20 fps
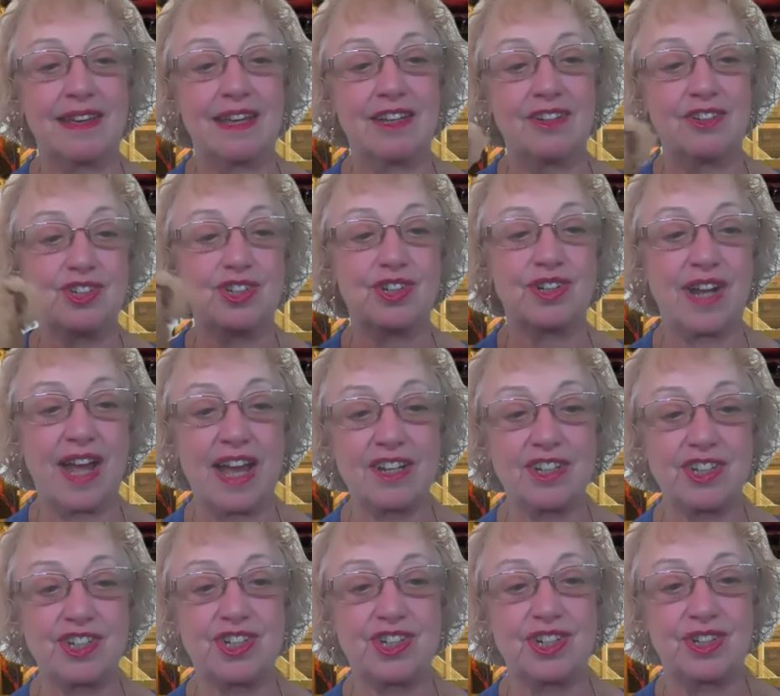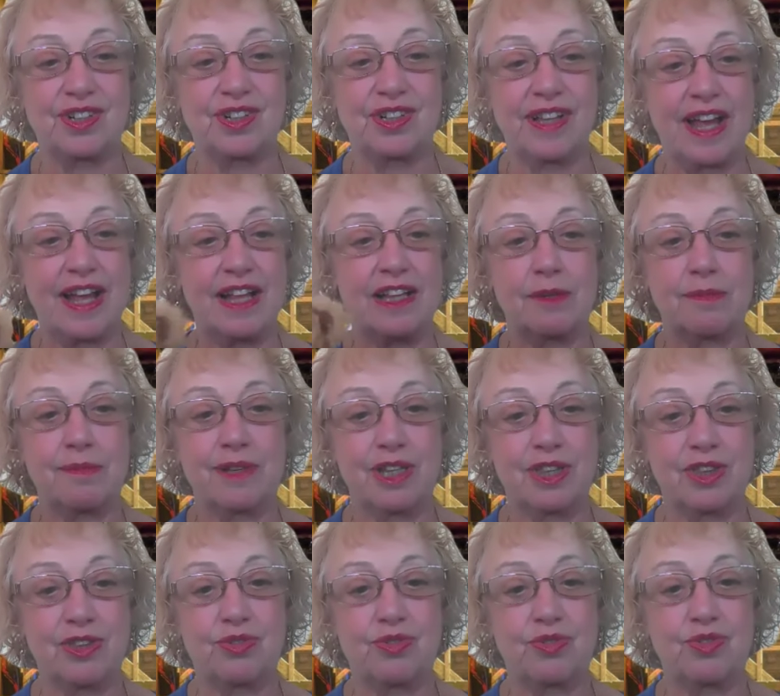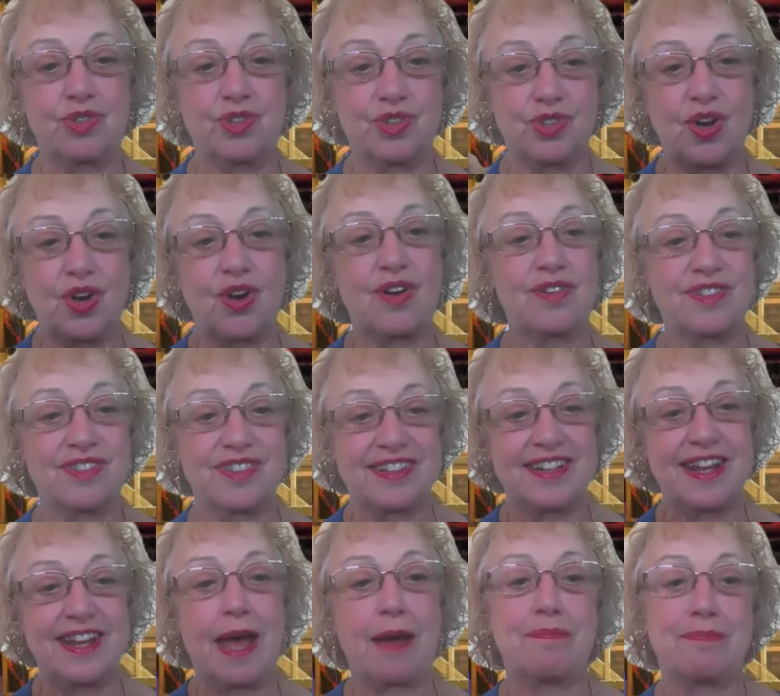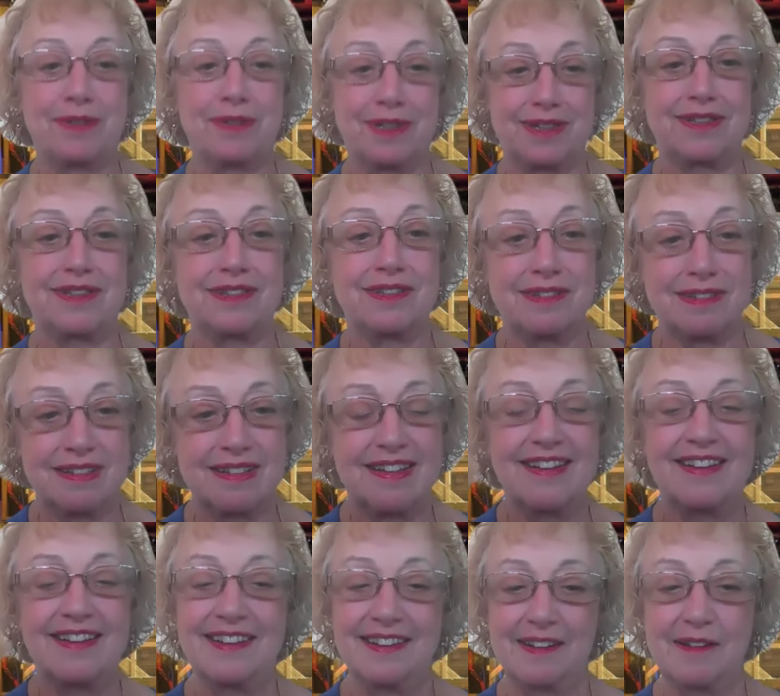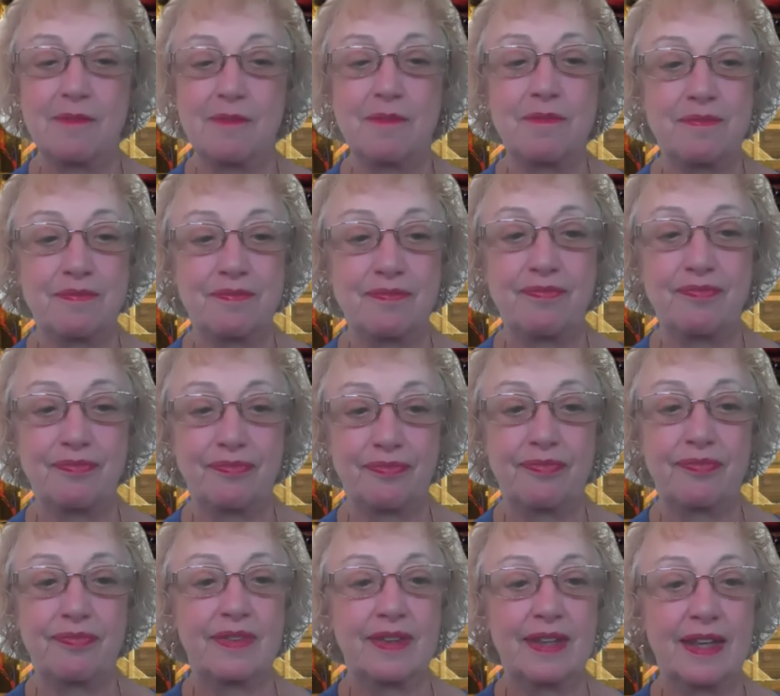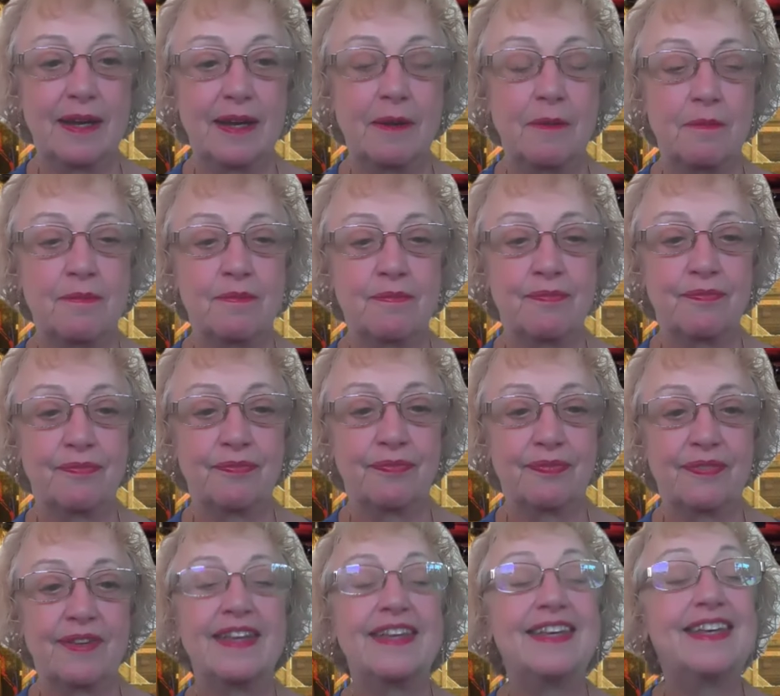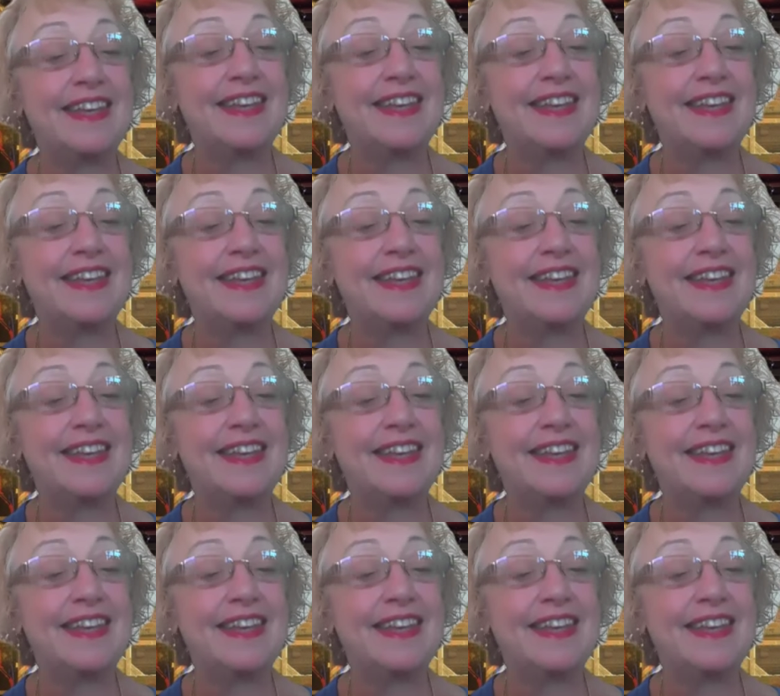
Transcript: international element through songs and happiness. it was Rosh Hashanah this week,